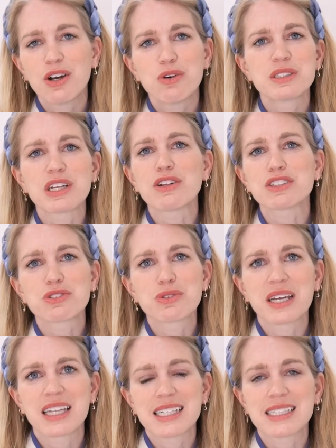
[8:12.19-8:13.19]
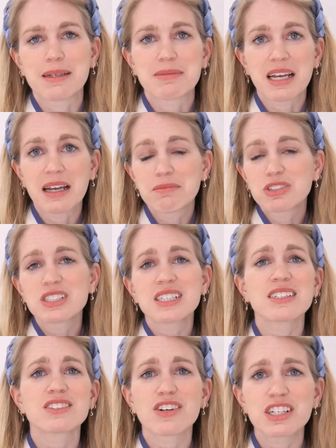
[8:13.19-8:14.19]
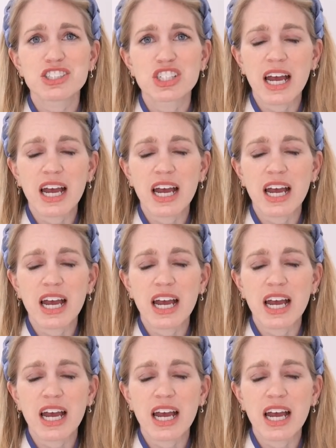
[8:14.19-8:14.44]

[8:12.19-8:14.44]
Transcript: who was also doing it at the same time just like started